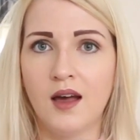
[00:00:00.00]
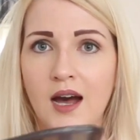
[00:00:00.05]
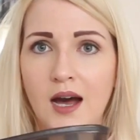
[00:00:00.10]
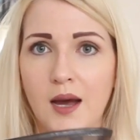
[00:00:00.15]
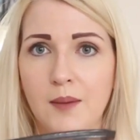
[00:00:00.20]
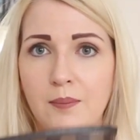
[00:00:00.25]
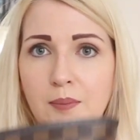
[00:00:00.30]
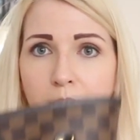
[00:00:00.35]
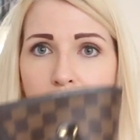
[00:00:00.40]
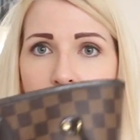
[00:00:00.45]

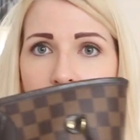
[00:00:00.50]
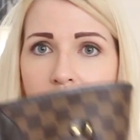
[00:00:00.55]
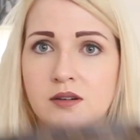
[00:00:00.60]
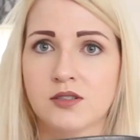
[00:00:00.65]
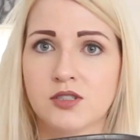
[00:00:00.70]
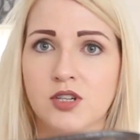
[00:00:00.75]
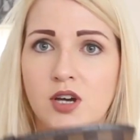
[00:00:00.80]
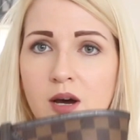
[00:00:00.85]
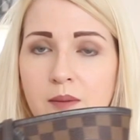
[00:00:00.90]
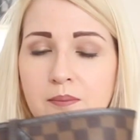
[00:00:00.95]
I pop it on
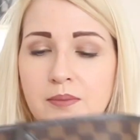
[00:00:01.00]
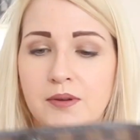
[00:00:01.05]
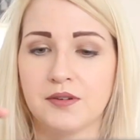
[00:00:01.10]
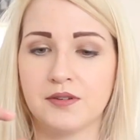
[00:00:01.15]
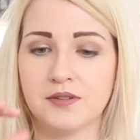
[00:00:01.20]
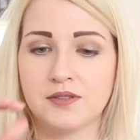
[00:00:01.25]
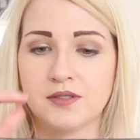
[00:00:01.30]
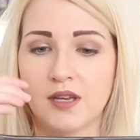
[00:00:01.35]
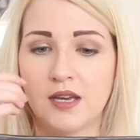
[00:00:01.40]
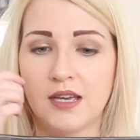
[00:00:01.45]
top
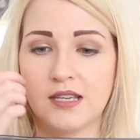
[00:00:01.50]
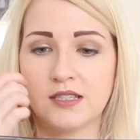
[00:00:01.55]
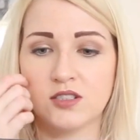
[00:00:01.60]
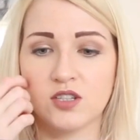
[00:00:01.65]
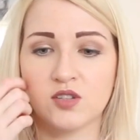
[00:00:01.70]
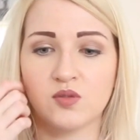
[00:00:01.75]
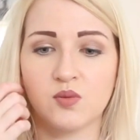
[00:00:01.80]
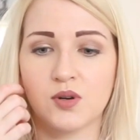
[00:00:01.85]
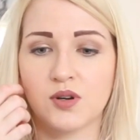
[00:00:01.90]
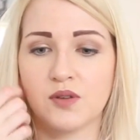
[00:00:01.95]
because it's
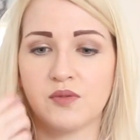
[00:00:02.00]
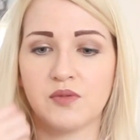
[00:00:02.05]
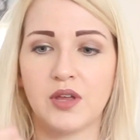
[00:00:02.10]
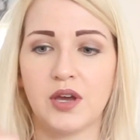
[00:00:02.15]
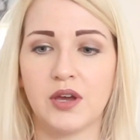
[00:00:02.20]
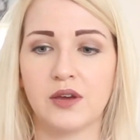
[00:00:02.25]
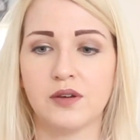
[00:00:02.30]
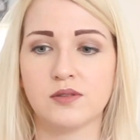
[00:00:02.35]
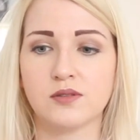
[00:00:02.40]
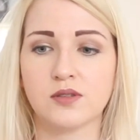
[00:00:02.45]
just one of
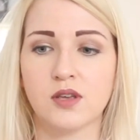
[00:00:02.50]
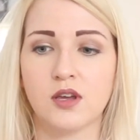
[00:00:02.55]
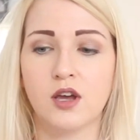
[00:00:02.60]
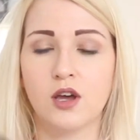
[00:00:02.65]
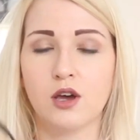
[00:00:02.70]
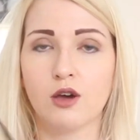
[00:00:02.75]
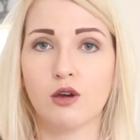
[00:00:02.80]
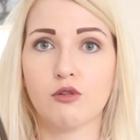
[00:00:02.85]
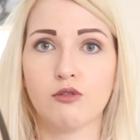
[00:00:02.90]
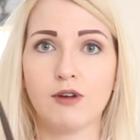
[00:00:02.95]
those
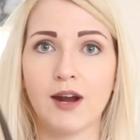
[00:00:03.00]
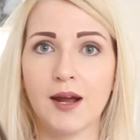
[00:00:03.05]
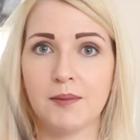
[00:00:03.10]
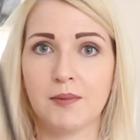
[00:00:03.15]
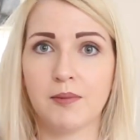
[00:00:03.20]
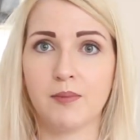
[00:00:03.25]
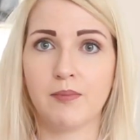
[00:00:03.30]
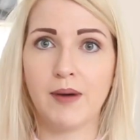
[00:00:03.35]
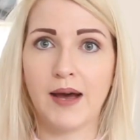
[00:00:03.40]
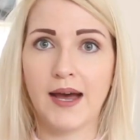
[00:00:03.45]

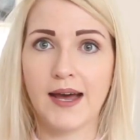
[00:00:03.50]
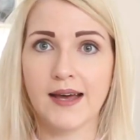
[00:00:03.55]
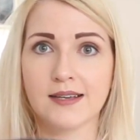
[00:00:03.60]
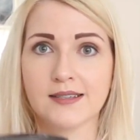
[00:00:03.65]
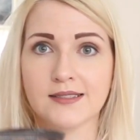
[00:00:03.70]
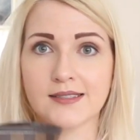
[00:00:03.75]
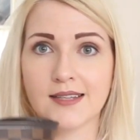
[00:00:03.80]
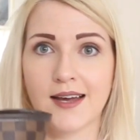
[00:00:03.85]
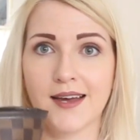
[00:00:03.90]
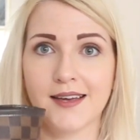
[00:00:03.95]
grab
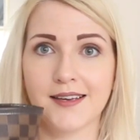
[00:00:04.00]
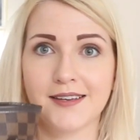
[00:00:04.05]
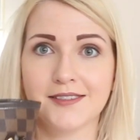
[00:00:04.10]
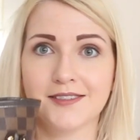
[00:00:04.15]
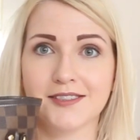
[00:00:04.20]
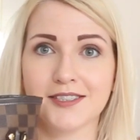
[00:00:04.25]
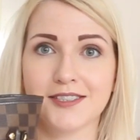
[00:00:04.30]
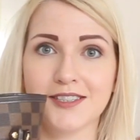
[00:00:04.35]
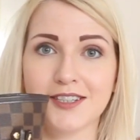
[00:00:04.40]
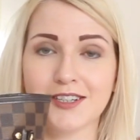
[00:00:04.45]
bags that I can
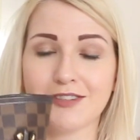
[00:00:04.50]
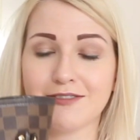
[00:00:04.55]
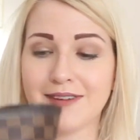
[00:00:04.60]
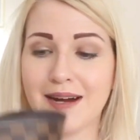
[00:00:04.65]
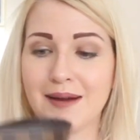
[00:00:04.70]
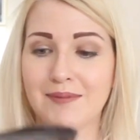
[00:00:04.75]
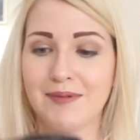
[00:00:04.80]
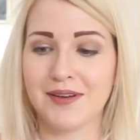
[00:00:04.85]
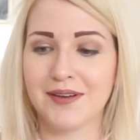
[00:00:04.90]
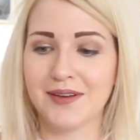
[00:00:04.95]
just
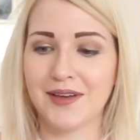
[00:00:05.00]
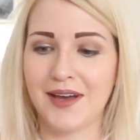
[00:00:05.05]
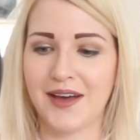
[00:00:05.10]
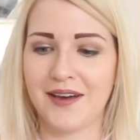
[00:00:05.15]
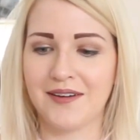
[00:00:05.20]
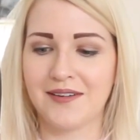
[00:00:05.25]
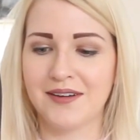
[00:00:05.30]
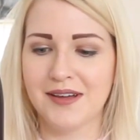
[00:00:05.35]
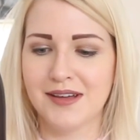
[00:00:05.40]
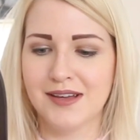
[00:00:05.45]
grab and
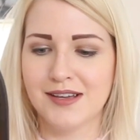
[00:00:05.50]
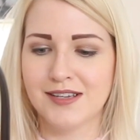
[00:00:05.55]
go.